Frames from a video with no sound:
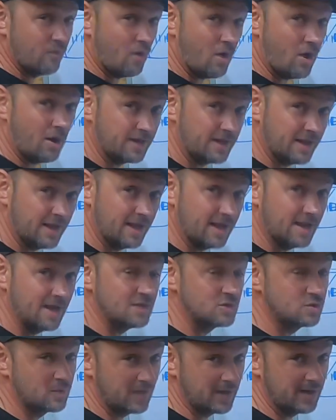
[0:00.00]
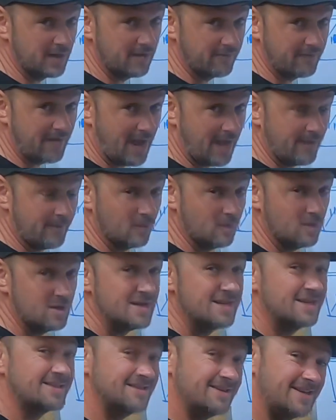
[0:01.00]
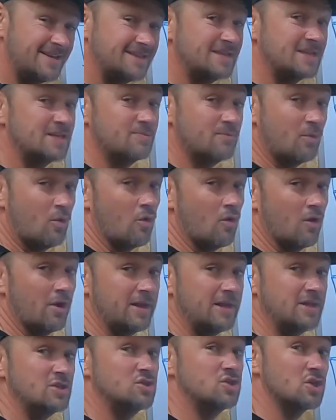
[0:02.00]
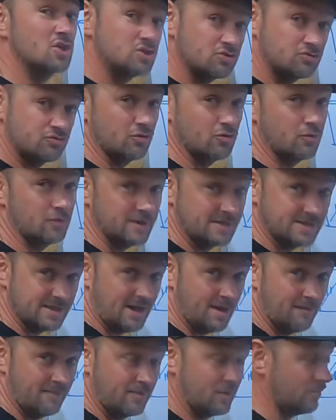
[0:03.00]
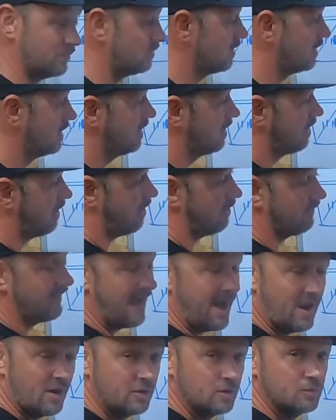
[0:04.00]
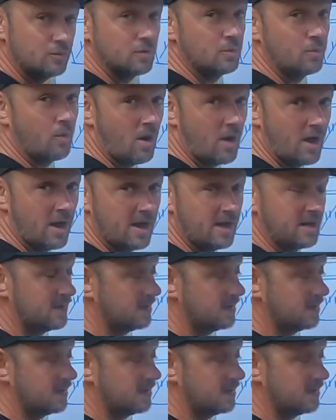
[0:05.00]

wired it in twin and earth cable. So this is more an industrial example of how you would wire